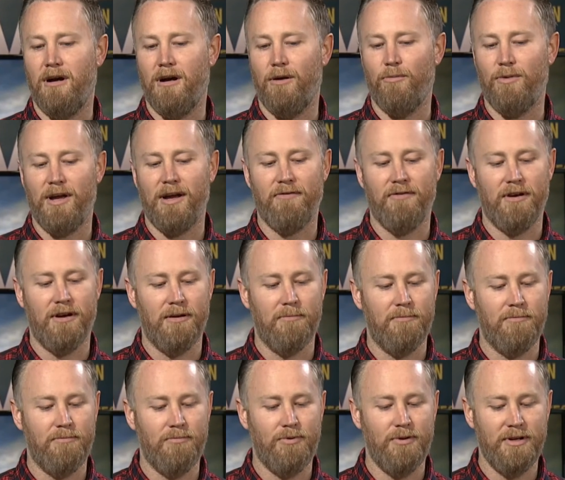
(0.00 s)
We have a
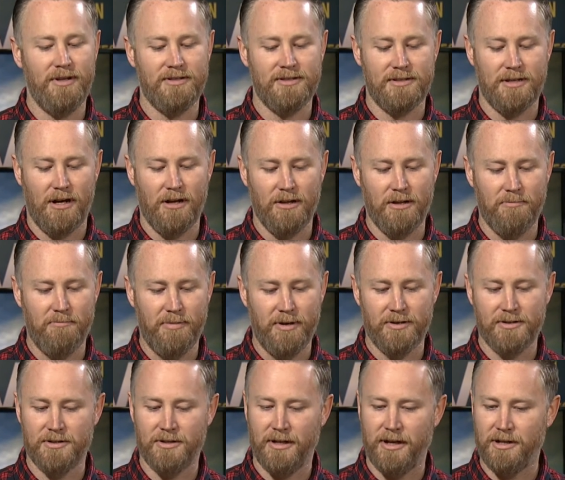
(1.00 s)
pretty solid
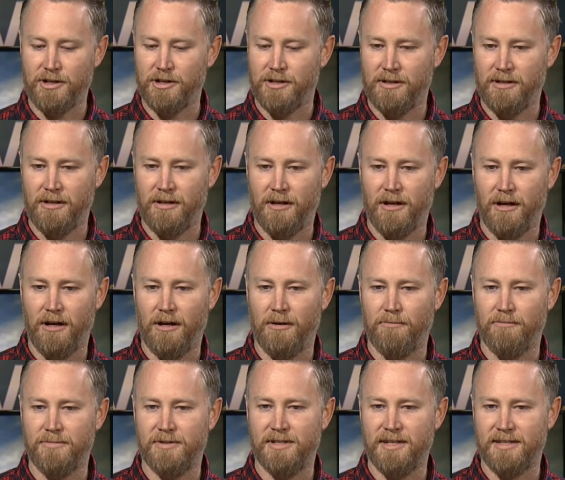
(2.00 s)
beer selection,
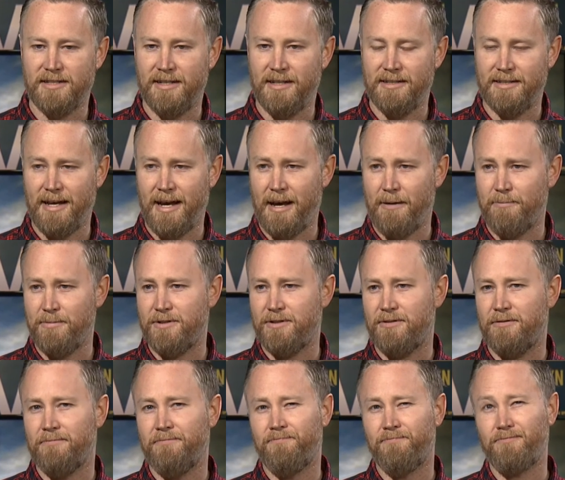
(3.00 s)
16
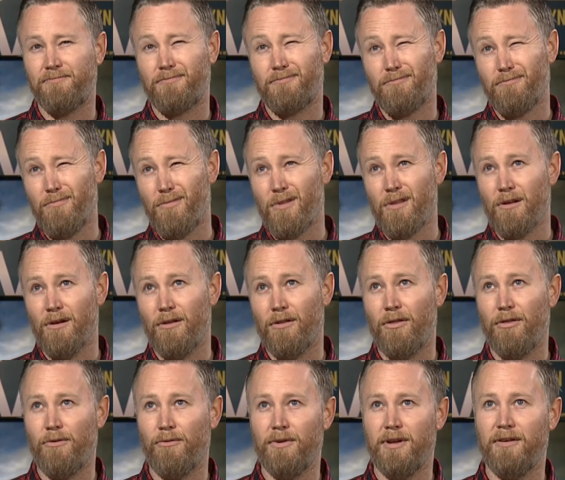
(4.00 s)
taps,
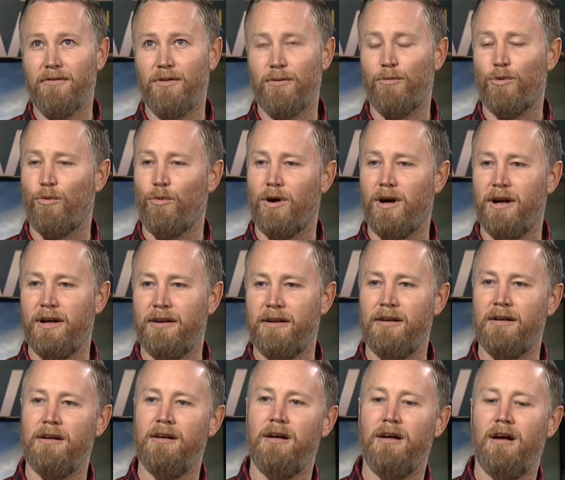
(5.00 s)
3 of them are wine.